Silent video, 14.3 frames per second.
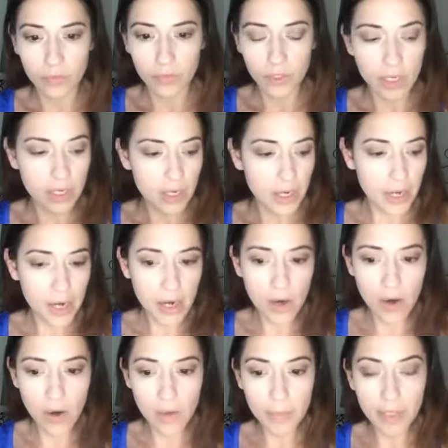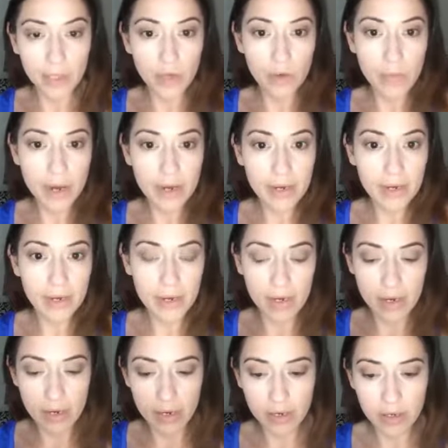And now I'm gonna go back
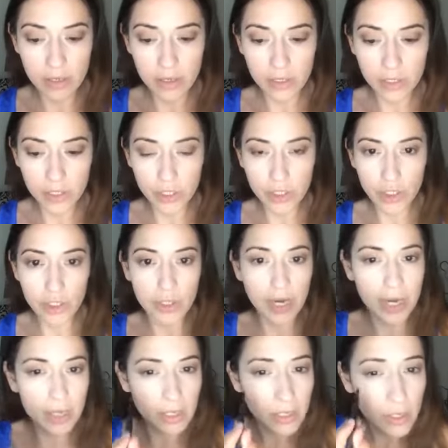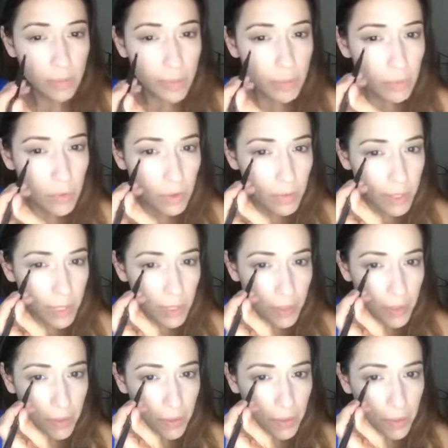in just to add a little bit more right
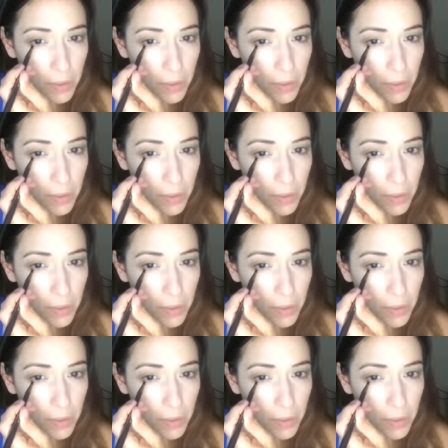here.